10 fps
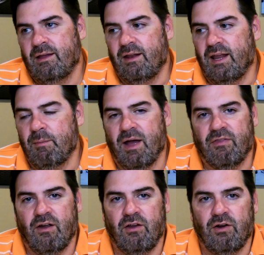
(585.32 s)
you get back
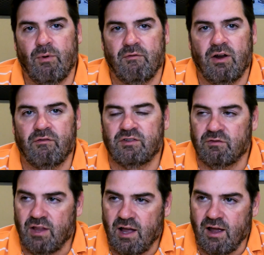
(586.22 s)
there, you don't have an
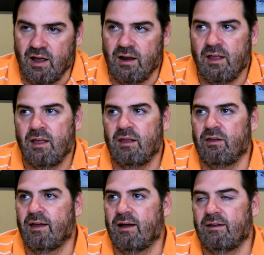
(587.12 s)
offensive line,
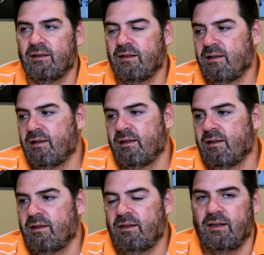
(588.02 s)

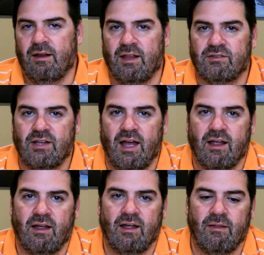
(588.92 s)
get
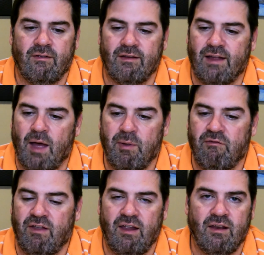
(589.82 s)
sacked, get happy
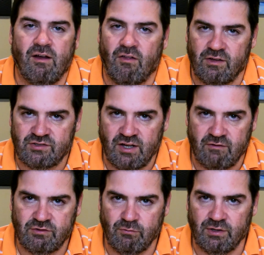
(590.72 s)
feet, and all that
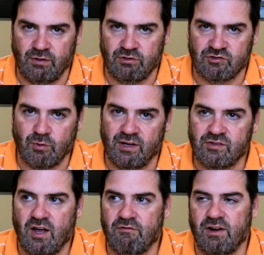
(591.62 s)
stuff. So it really destroyed his
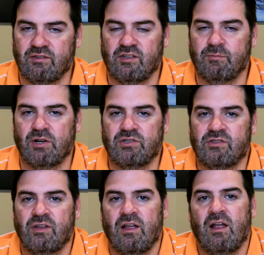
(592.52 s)
confidence as much
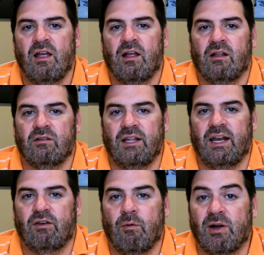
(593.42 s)
as
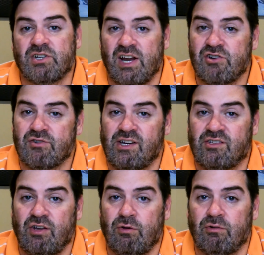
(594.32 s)
leading to a bunch of injuries
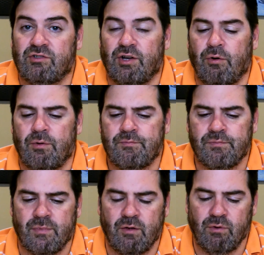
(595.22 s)
too. So
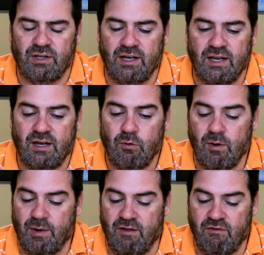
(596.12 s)
really didn't do
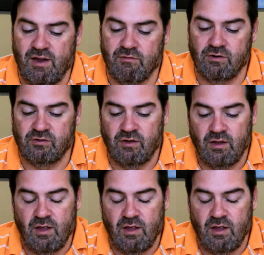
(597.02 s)
him any favors.